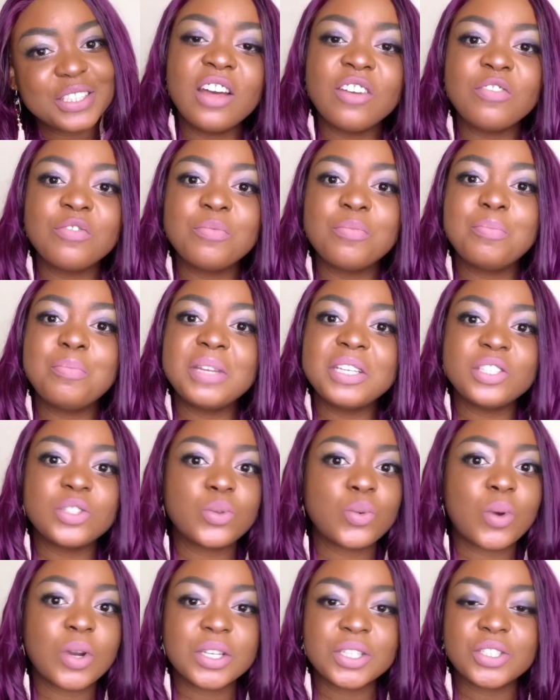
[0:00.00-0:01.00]
I've binge
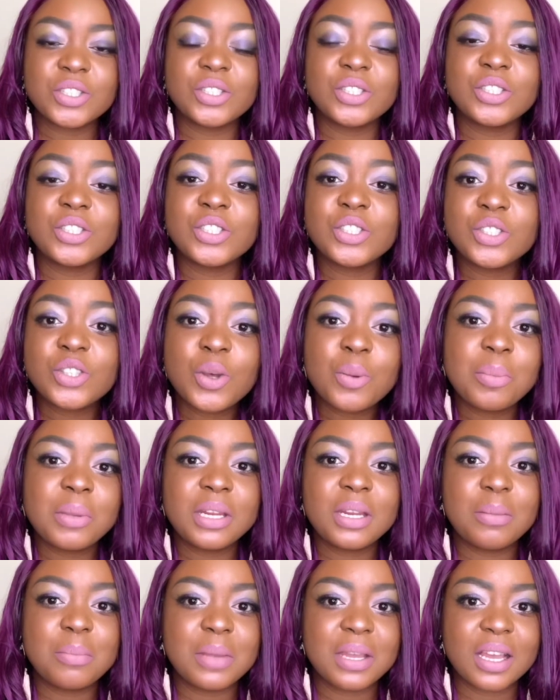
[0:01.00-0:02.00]
watched on so
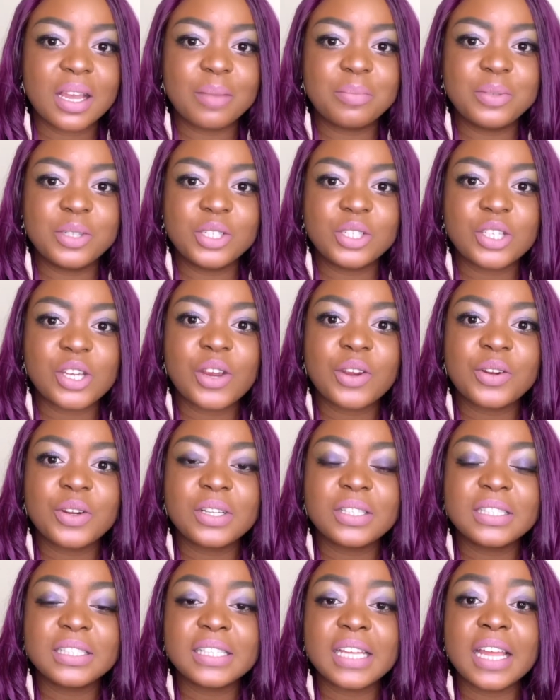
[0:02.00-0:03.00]
many makeup
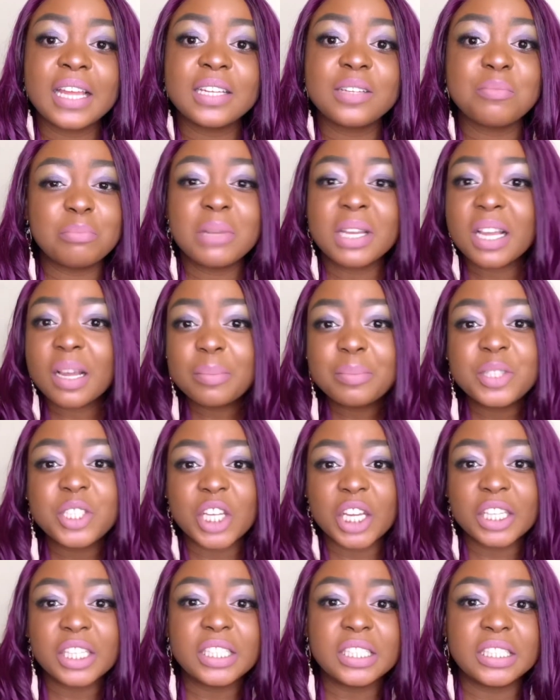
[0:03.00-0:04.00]
tutorials, and makeup
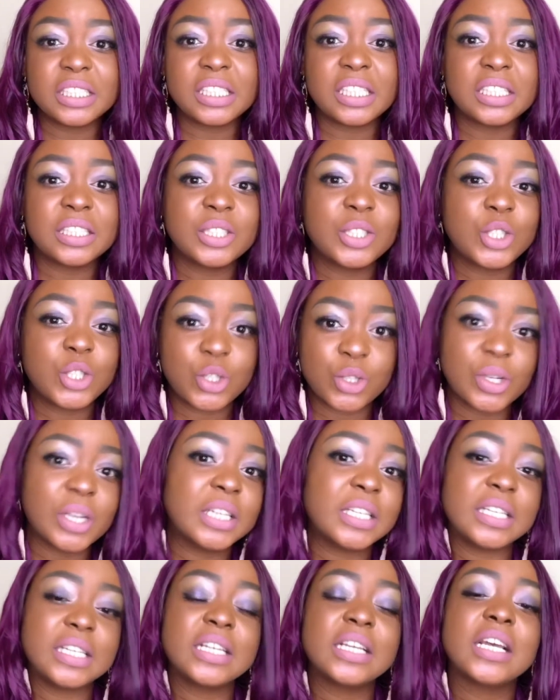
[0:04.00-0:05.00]
channels are
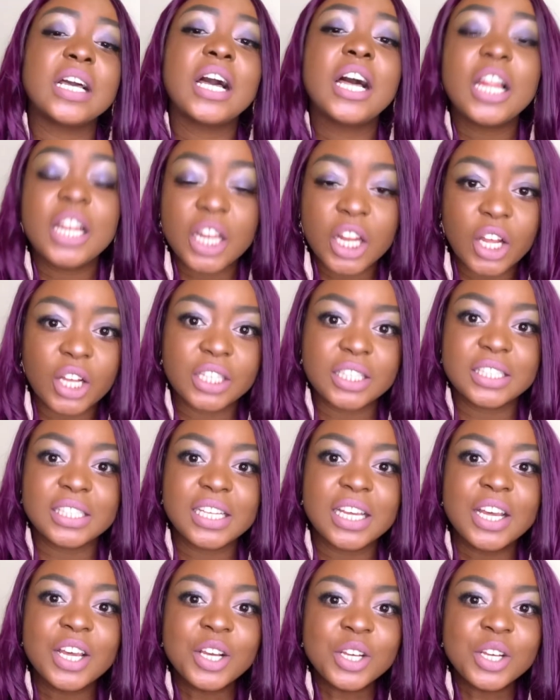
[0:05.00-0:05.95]
trending a lot.